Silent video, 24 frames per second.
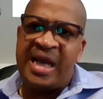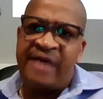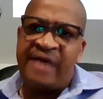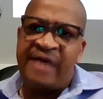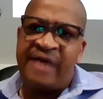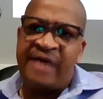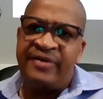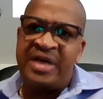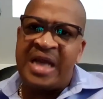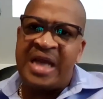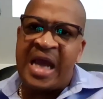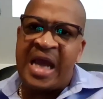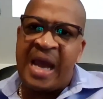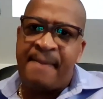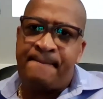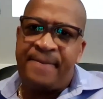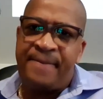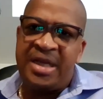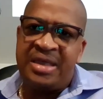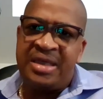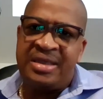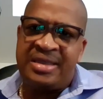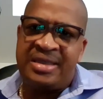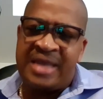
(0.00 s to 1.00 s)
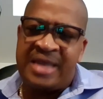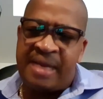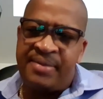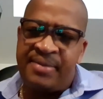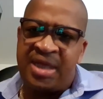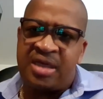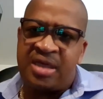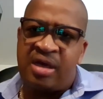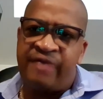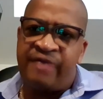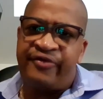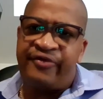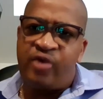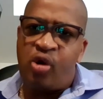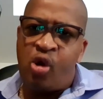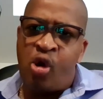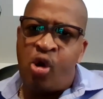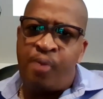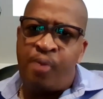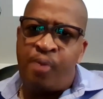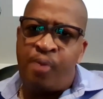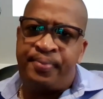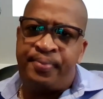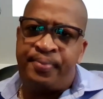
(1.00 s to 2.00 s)
an epidemic of
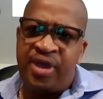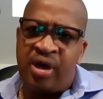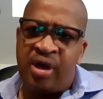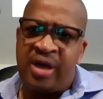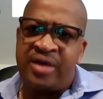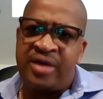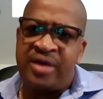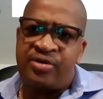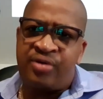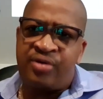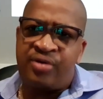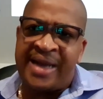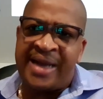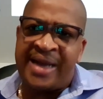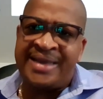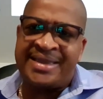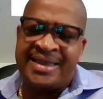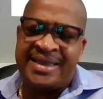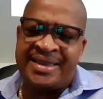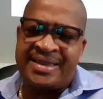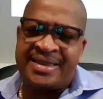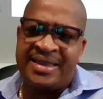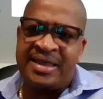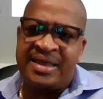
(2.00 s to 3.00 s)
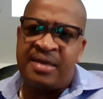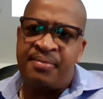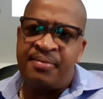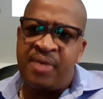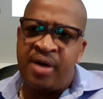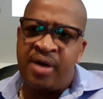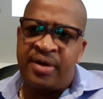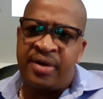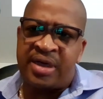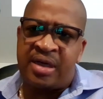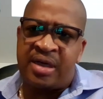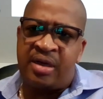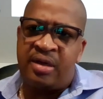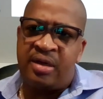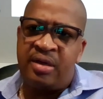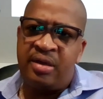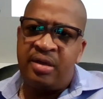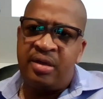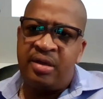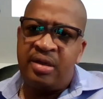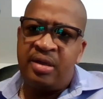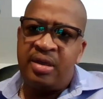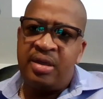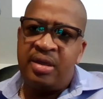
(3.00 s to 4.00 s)
opioid crisis in America
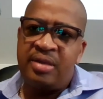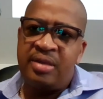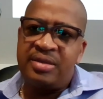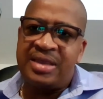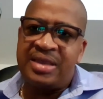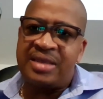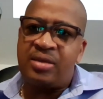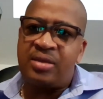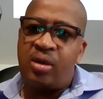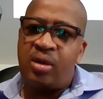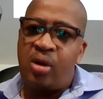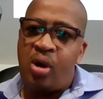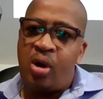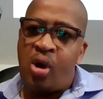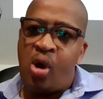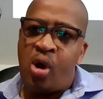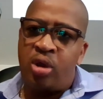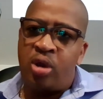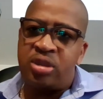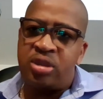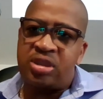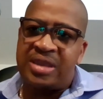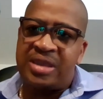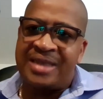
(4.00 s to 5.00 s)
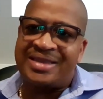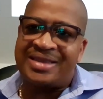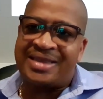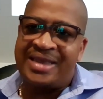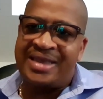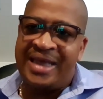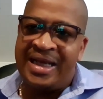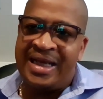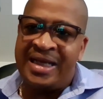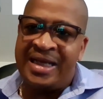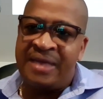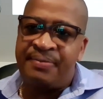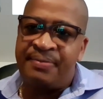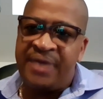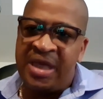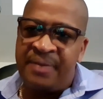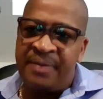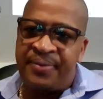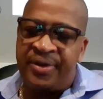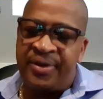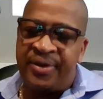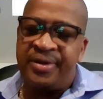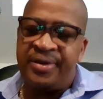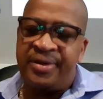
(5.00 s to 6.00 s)
that's killing
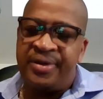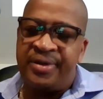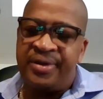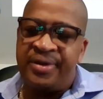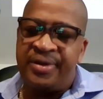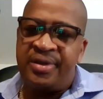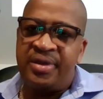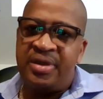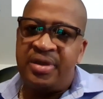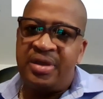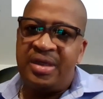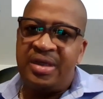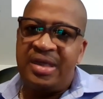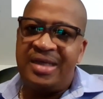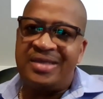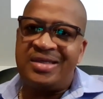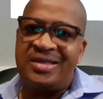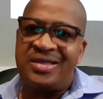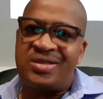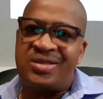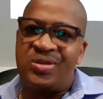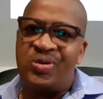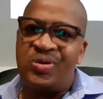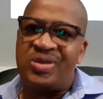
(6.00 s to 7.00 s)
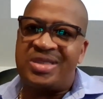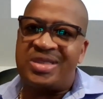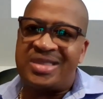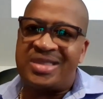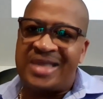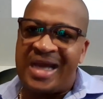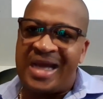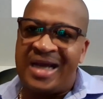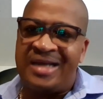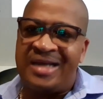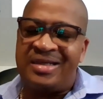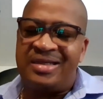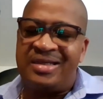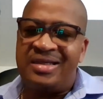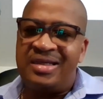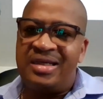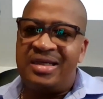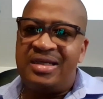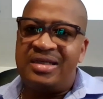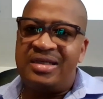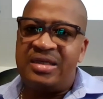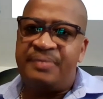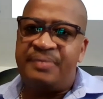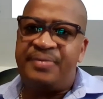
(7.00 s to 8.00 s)
people. It is so sad.
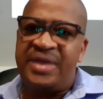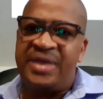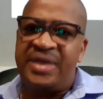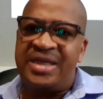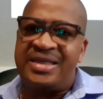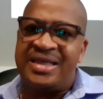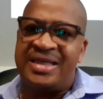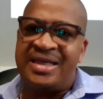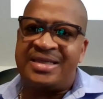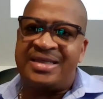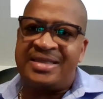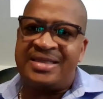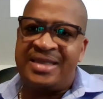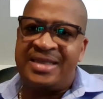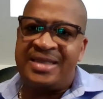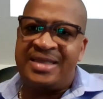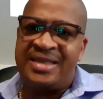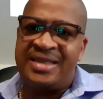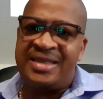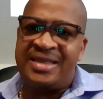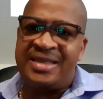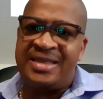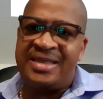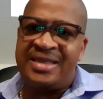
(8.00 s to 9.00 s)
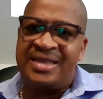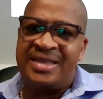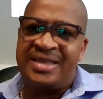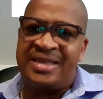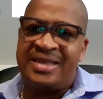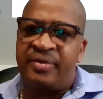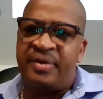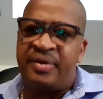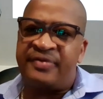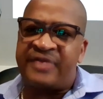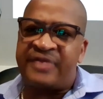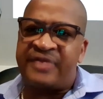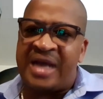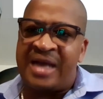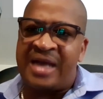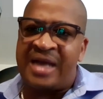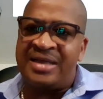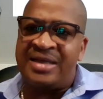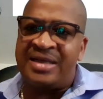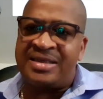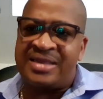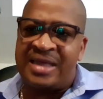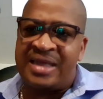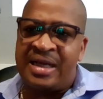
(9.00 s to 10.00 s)
The PTSD is coming back from
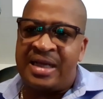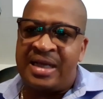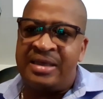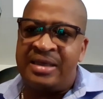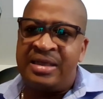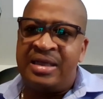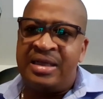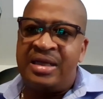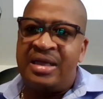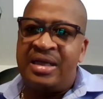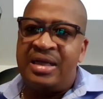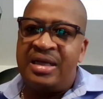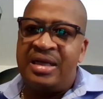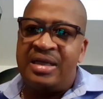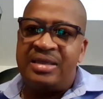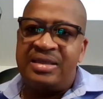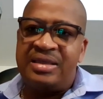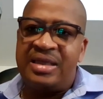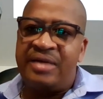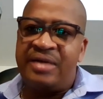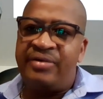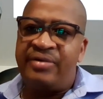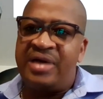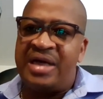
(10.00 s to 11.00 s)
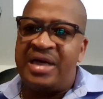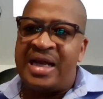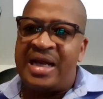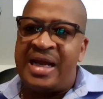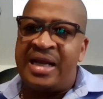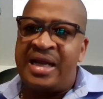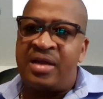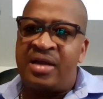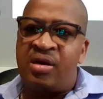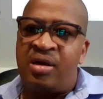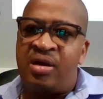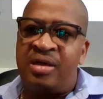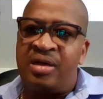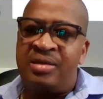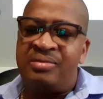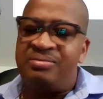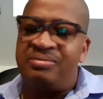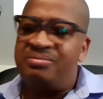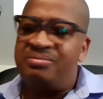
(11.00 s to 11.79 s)
Afghanistan. They're relying on